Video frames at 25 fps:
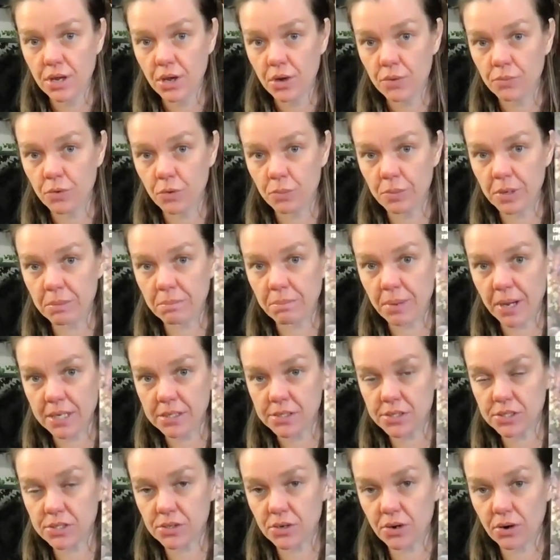will be
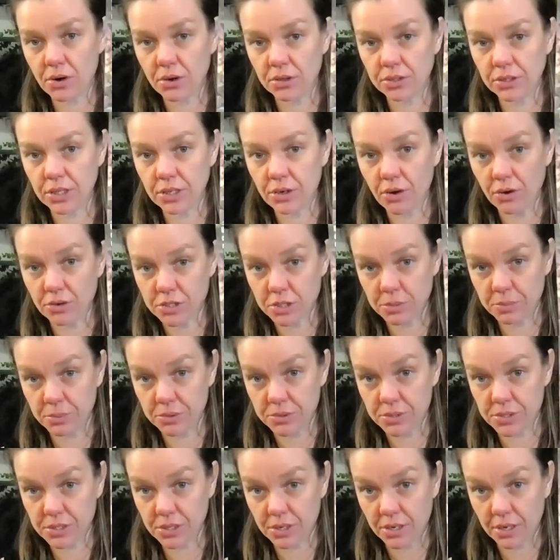based on the
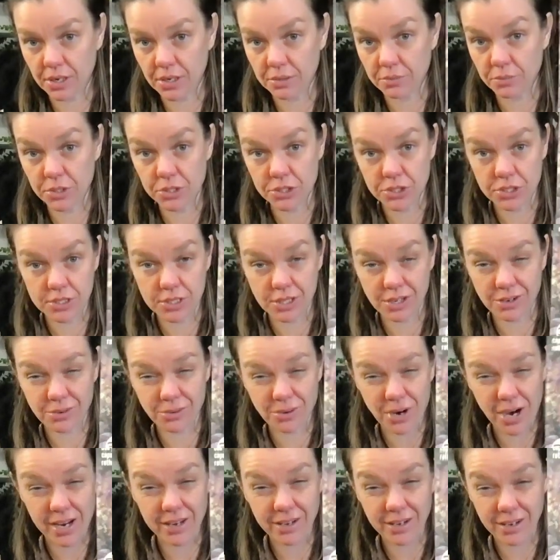octopus card, which is a
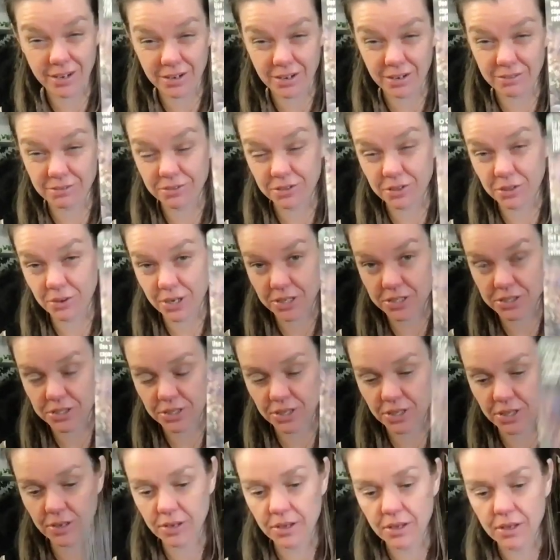great card for you,
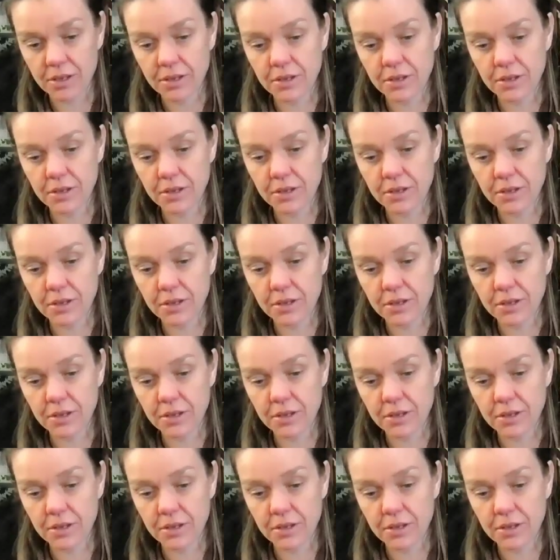actually.